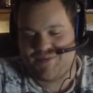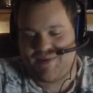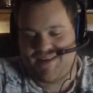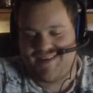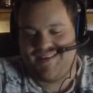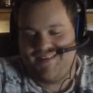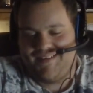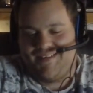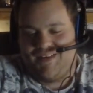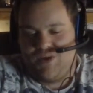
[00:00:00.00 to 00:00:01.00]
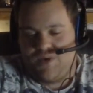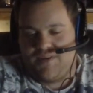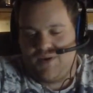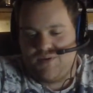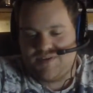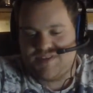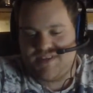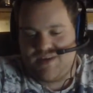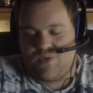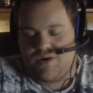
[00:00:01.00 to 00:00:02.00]
By one of those
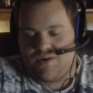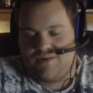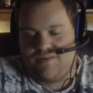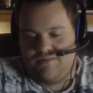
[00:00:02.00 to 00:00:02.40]
that were